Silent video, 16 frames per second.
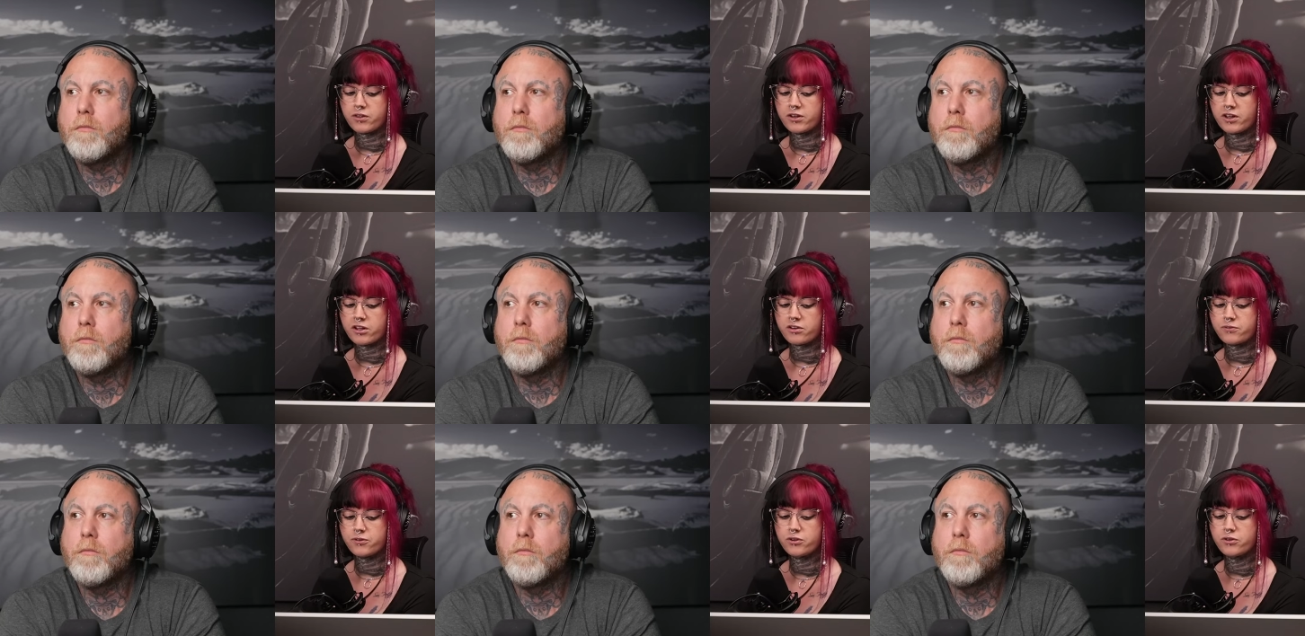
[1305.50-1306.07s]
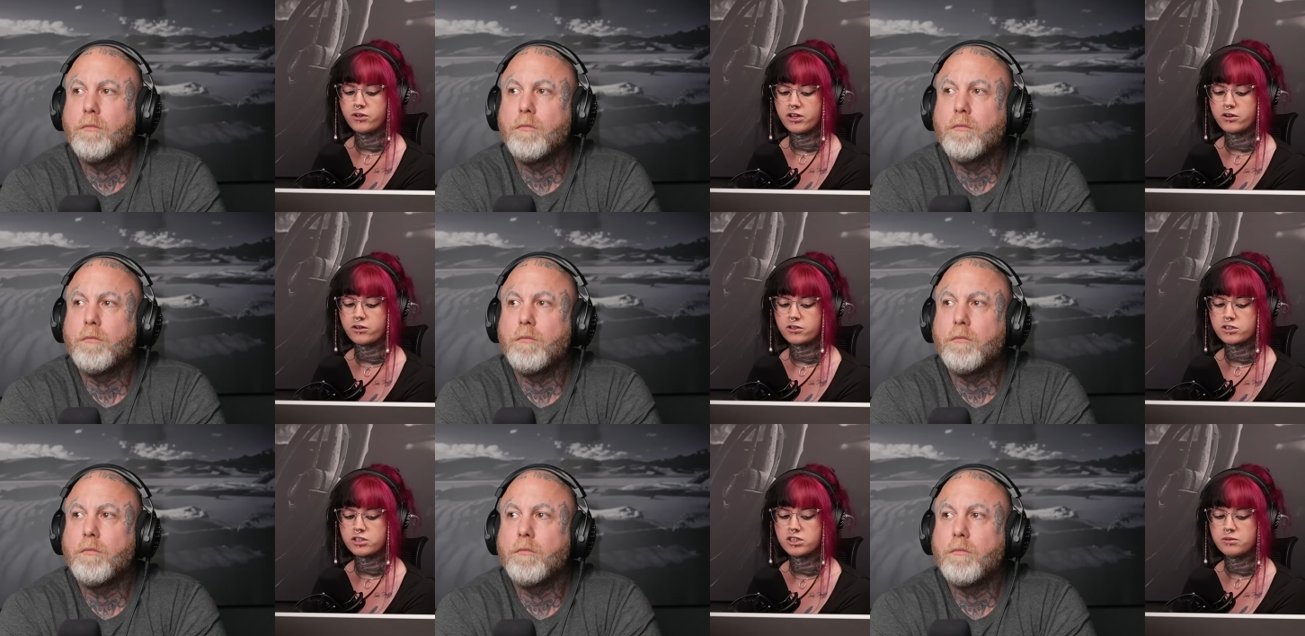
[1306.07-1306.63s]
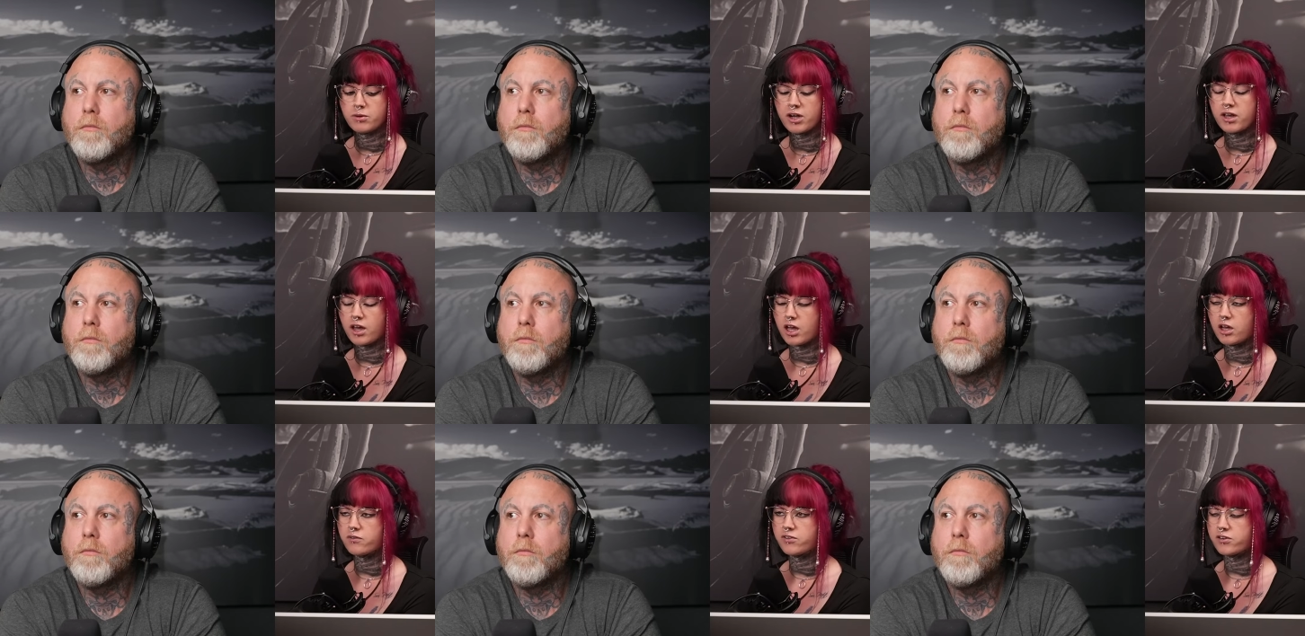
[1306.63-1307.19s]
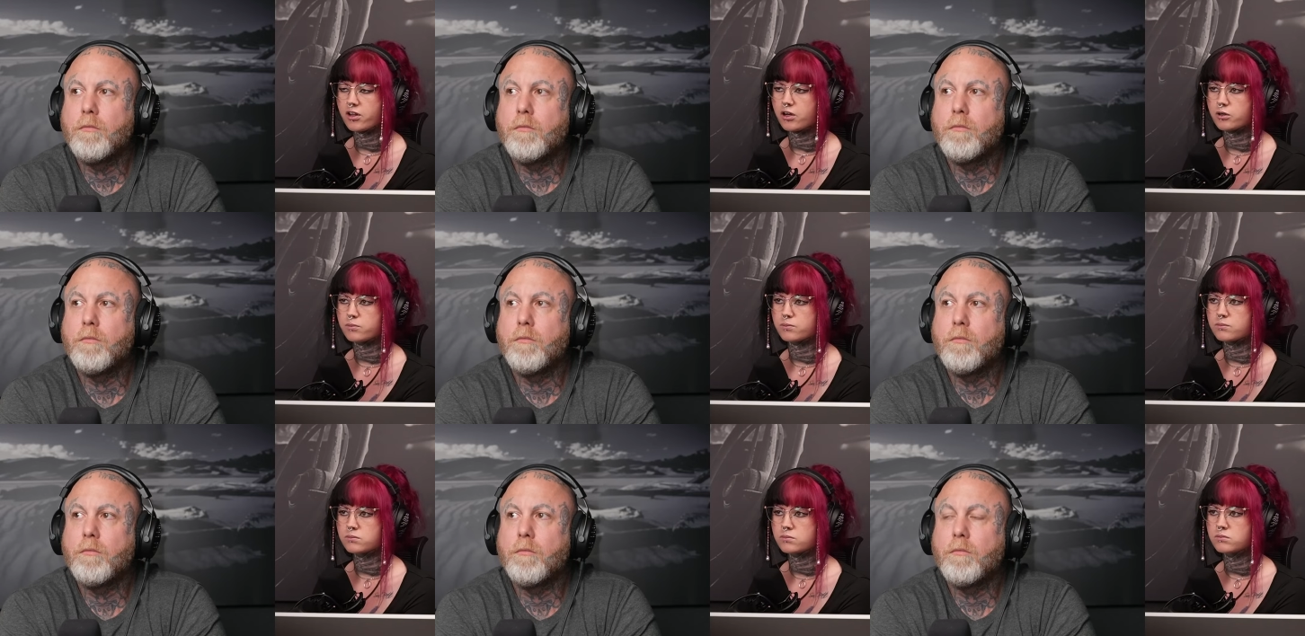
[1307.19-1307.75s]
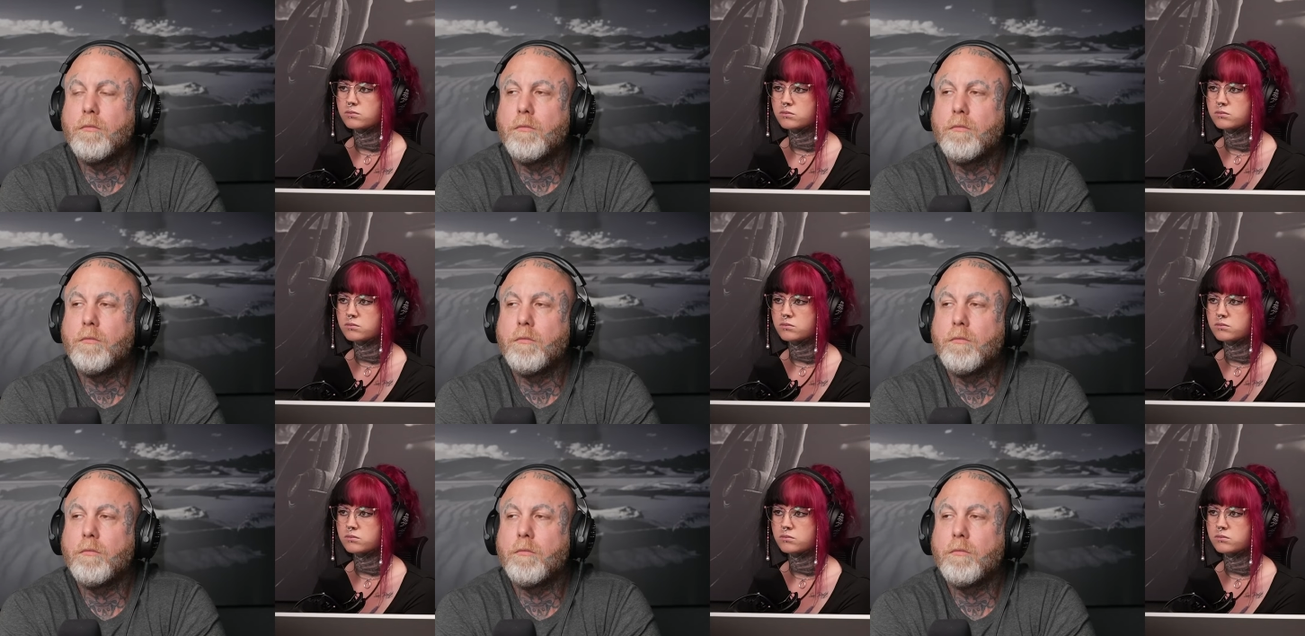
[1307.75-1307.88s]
Speaker 1: the next few years, she might have some